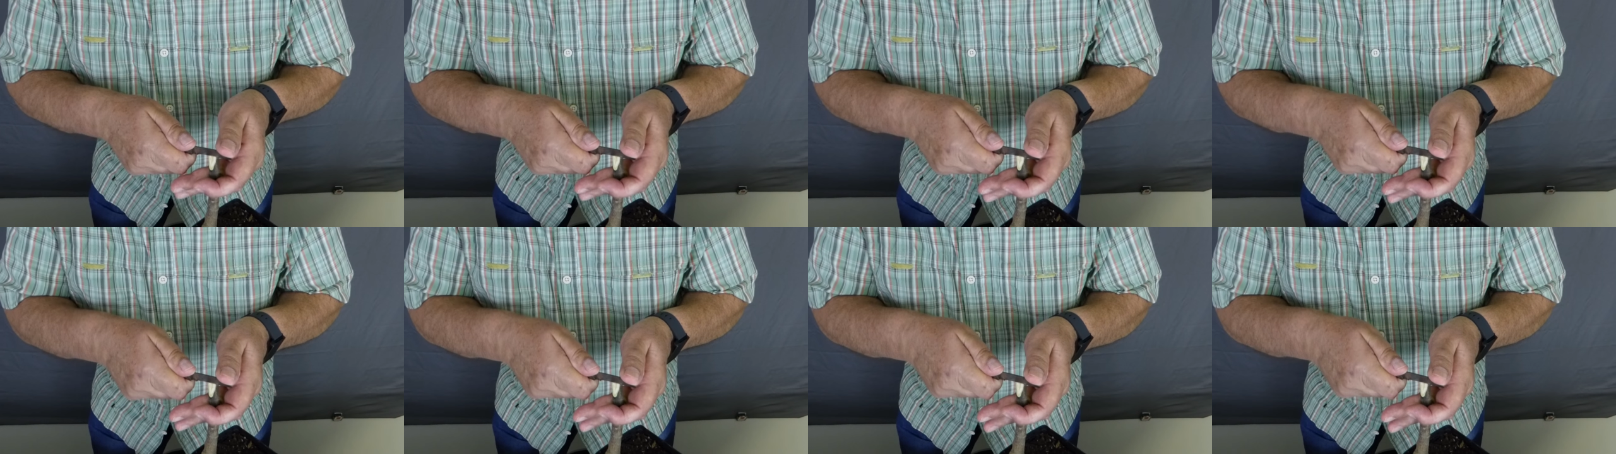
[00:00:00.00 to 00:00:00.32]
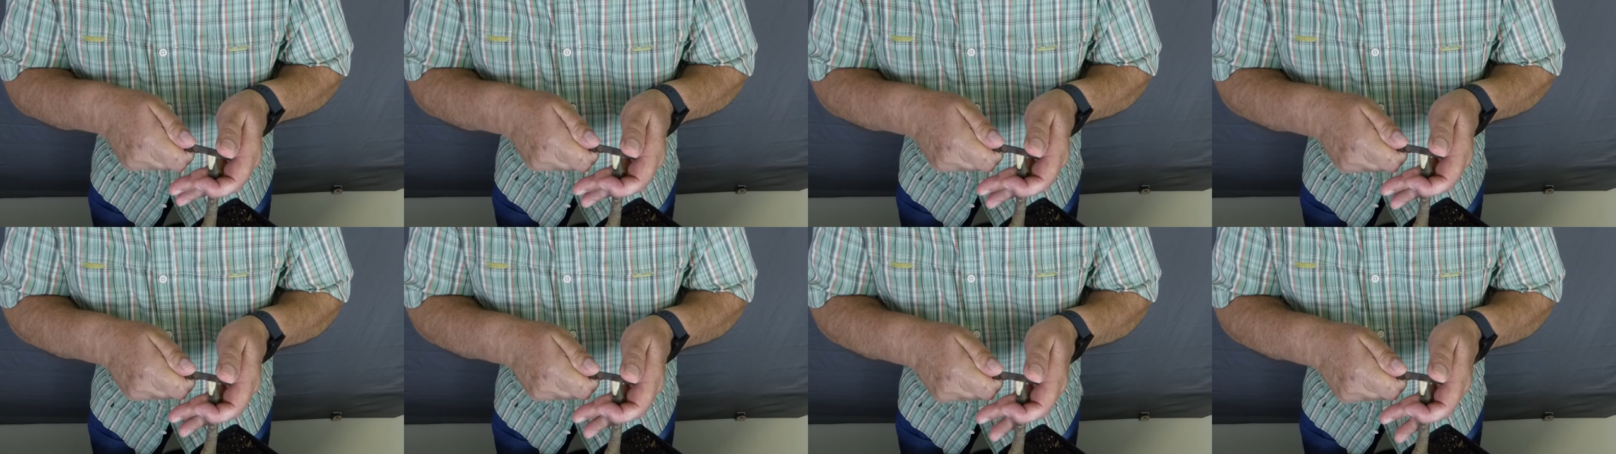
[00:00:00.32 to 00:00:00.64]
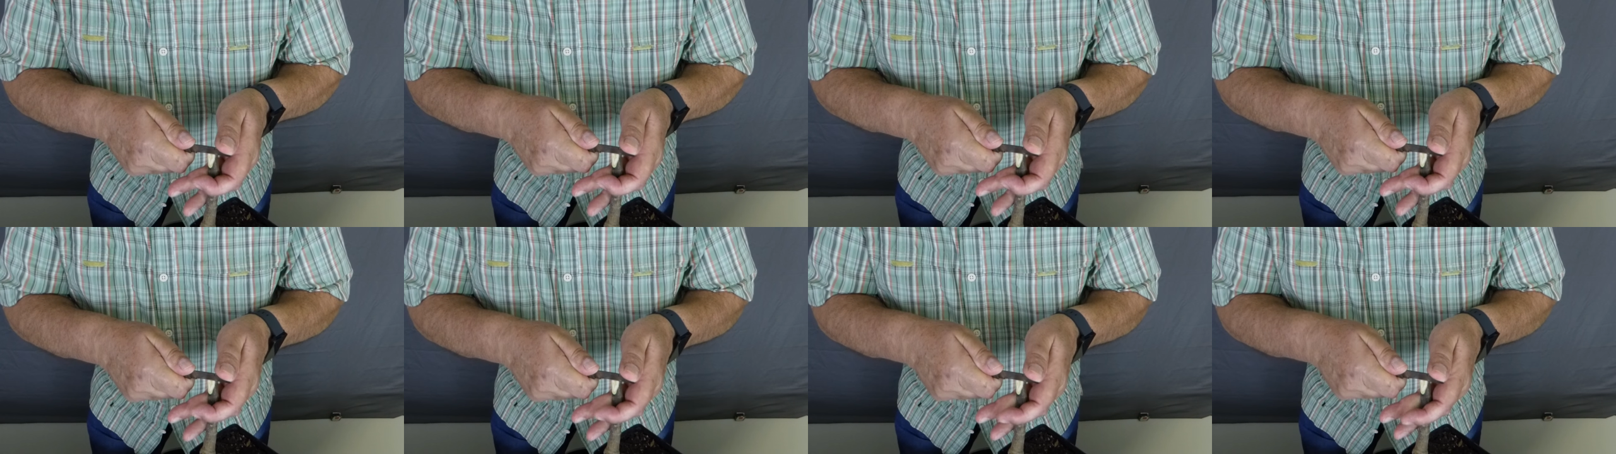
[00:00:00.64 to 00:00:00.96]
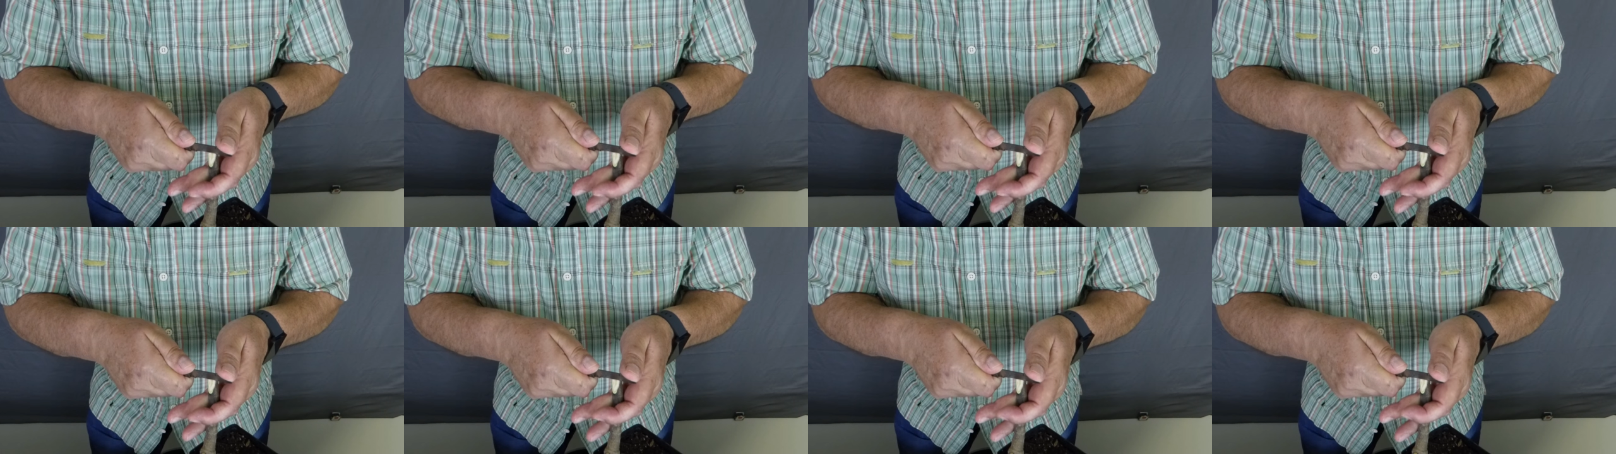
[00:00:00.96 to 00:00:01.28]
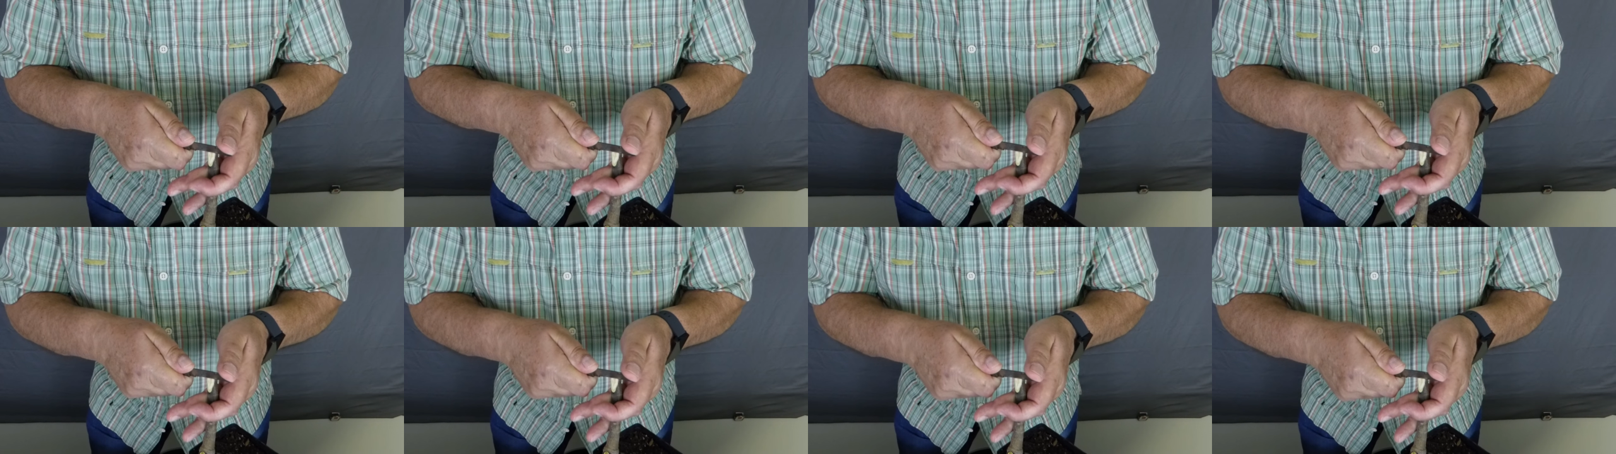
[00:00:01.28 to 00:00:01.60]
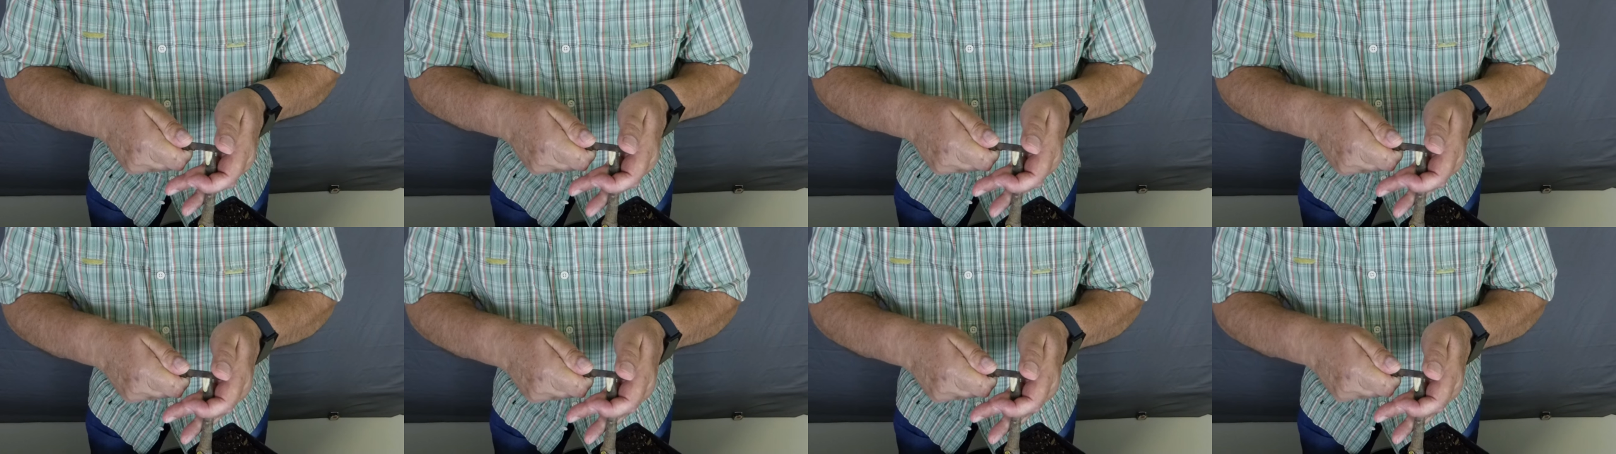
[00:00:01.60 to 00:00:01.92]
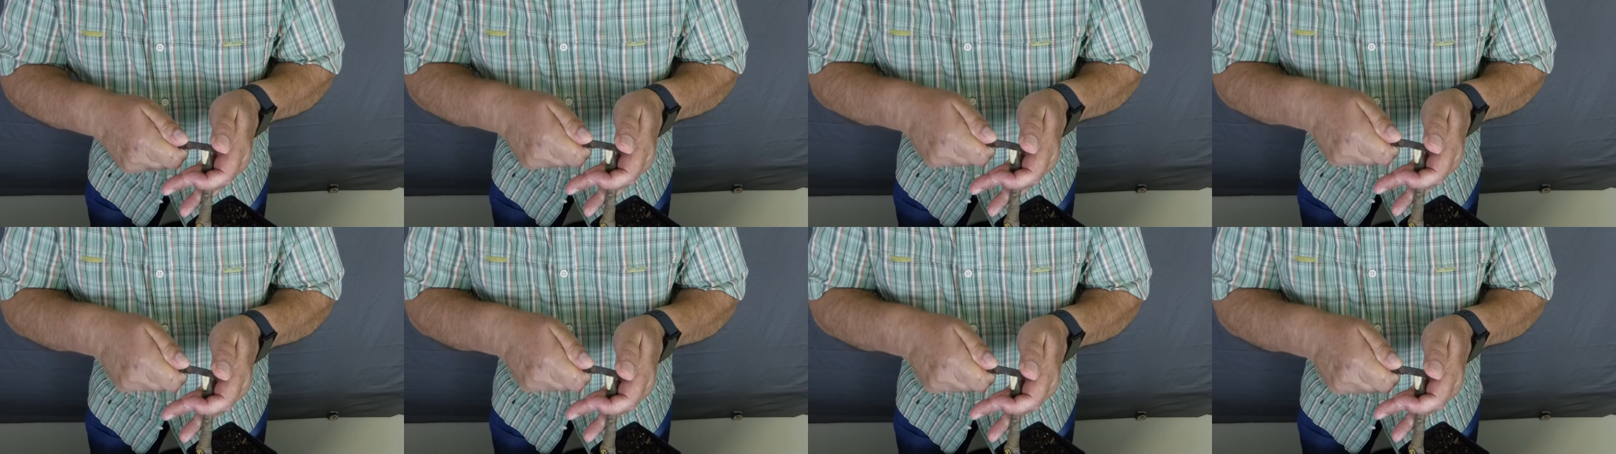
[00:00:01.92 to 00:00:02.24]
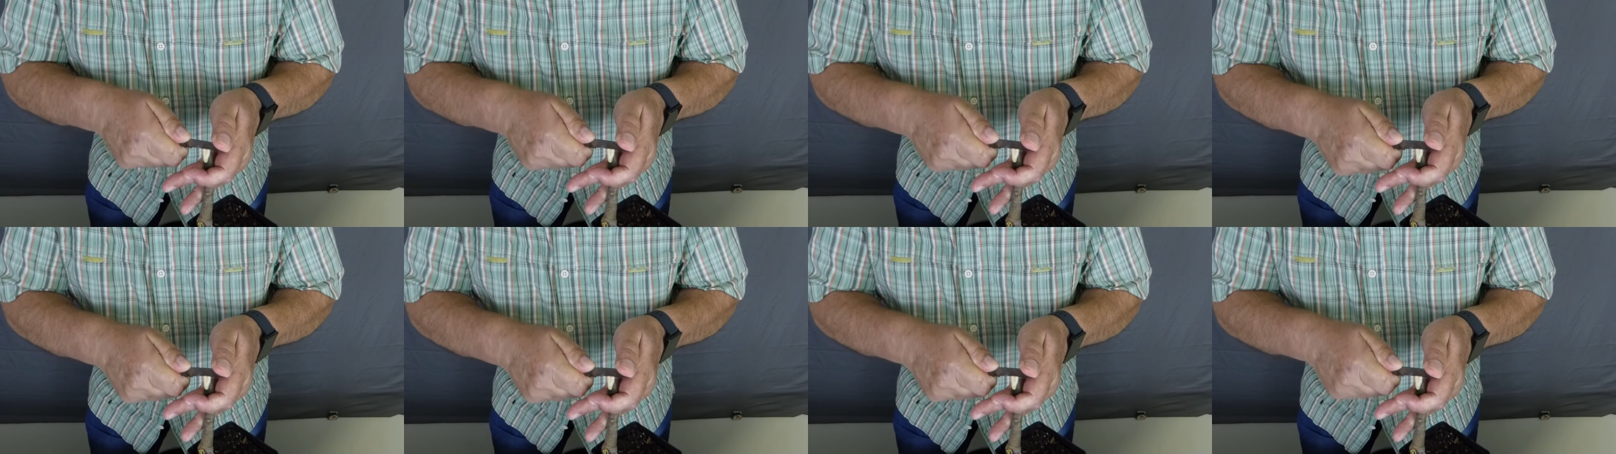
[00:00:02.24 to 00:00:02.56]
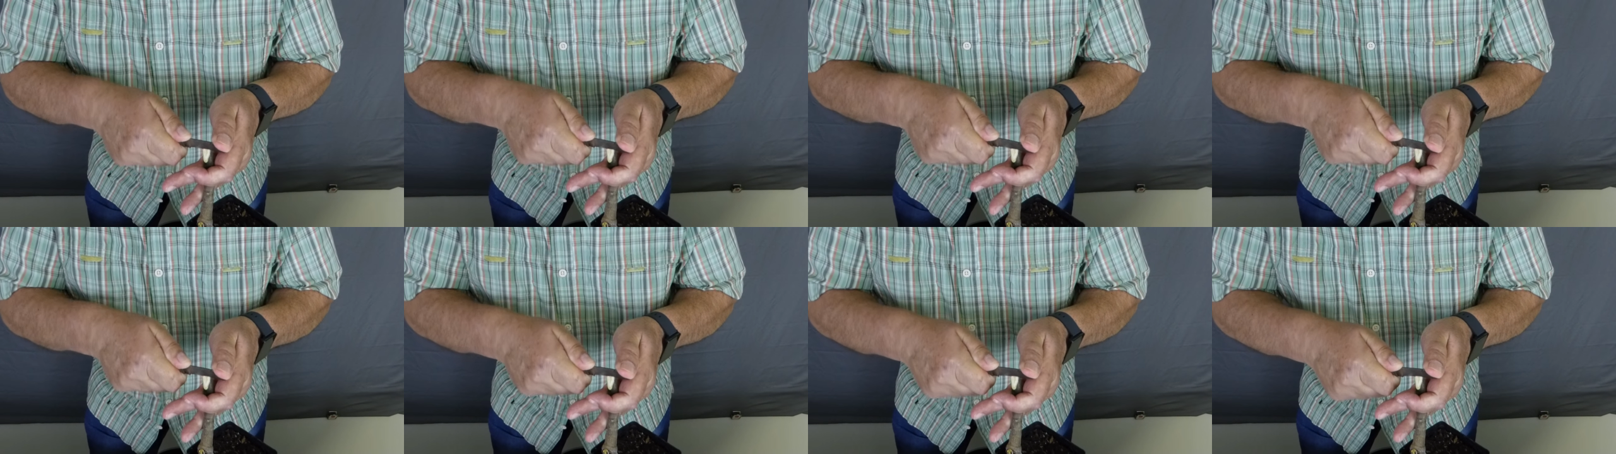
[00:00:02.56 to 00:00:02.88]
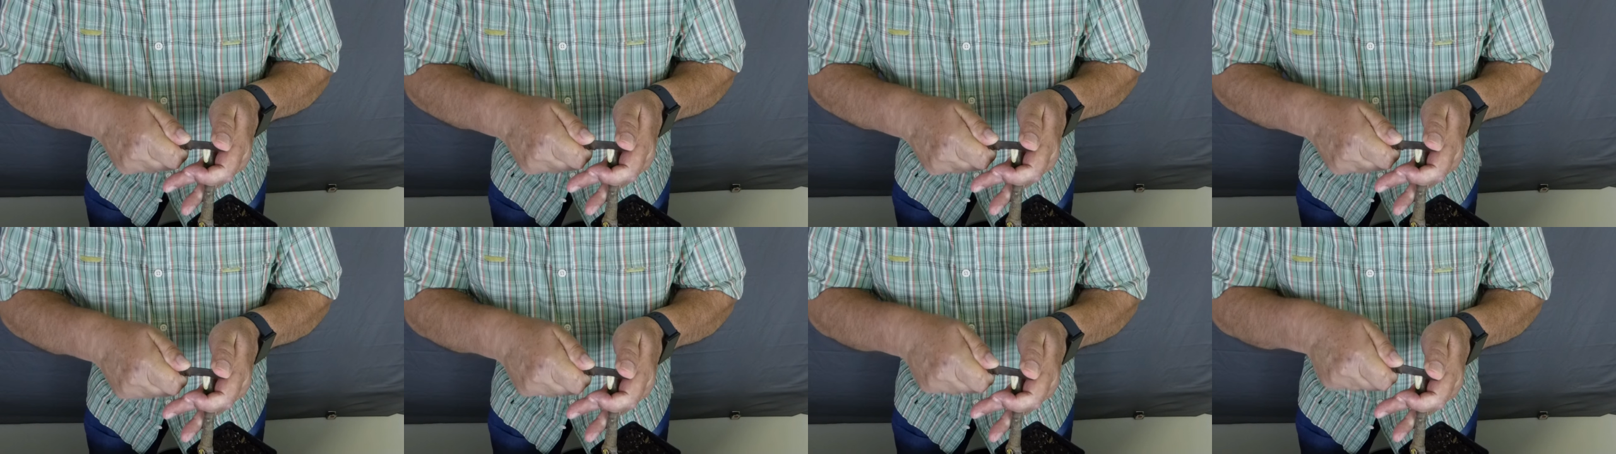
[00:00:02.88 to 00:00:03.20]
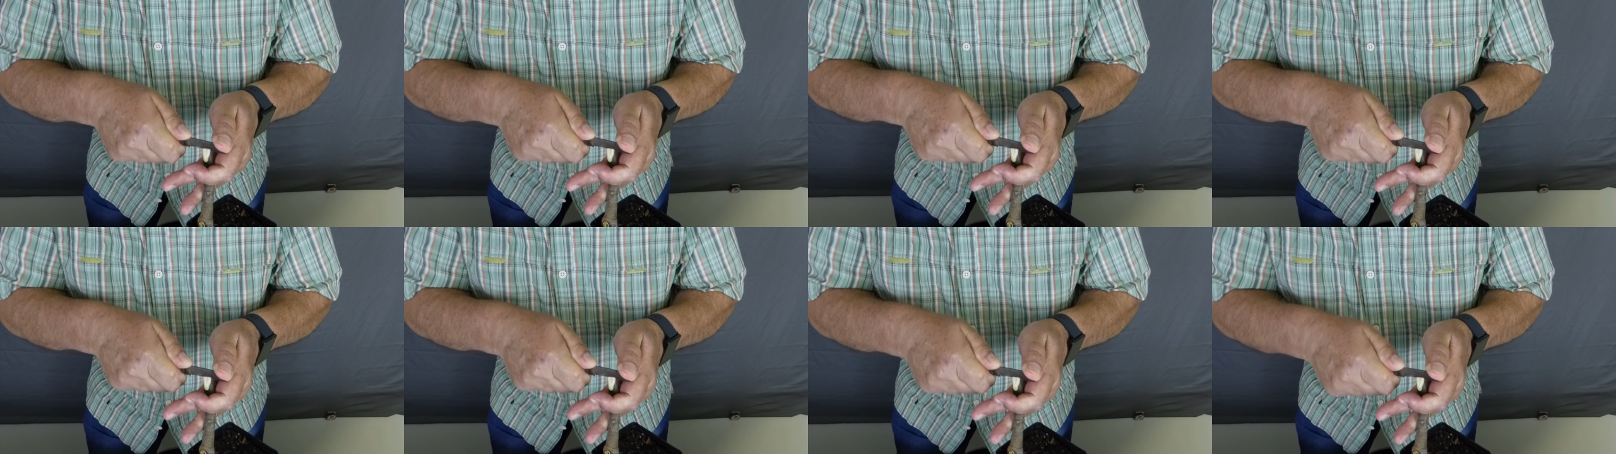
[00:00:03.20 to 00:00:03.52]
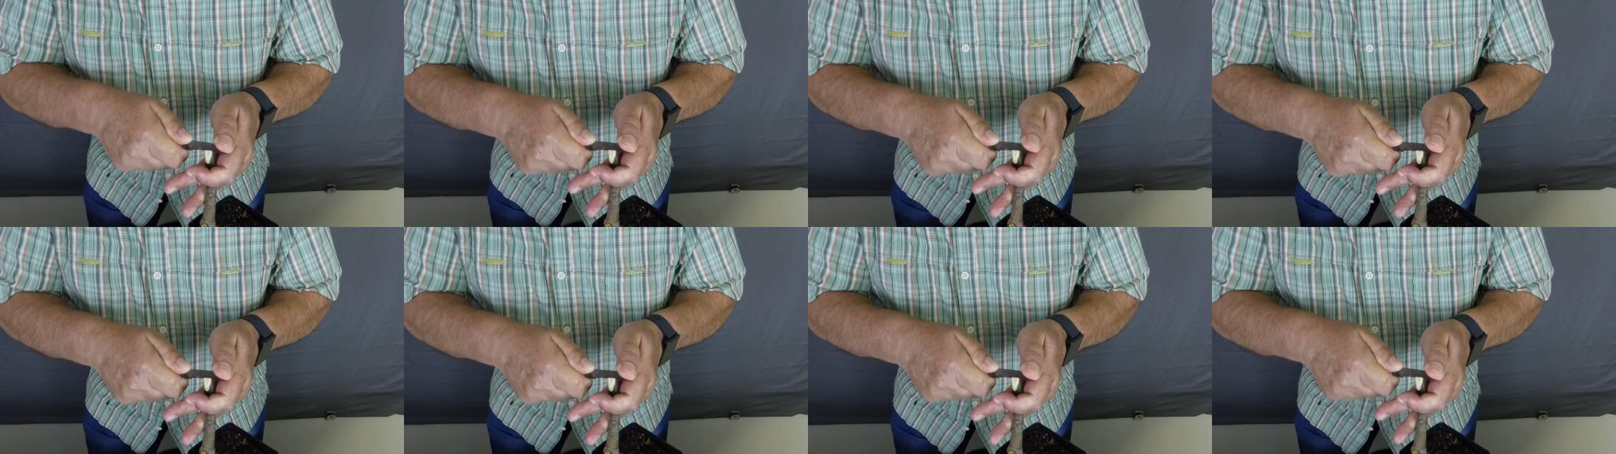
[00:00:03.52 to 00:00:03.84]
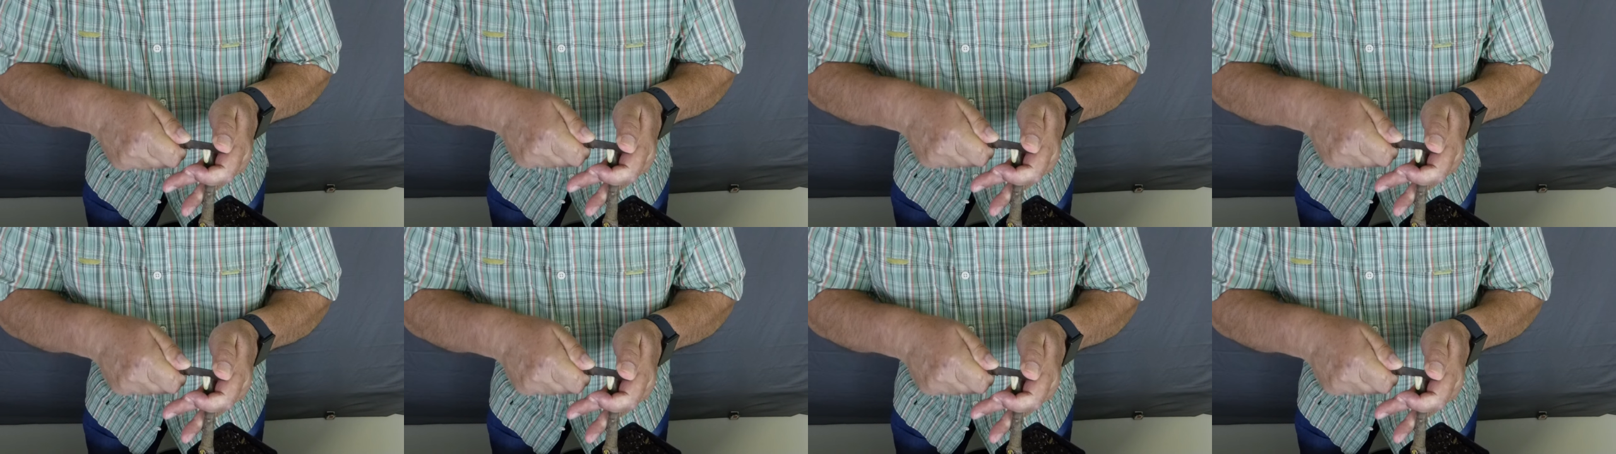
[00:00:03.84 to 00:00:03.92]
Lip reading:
(no speaker visible)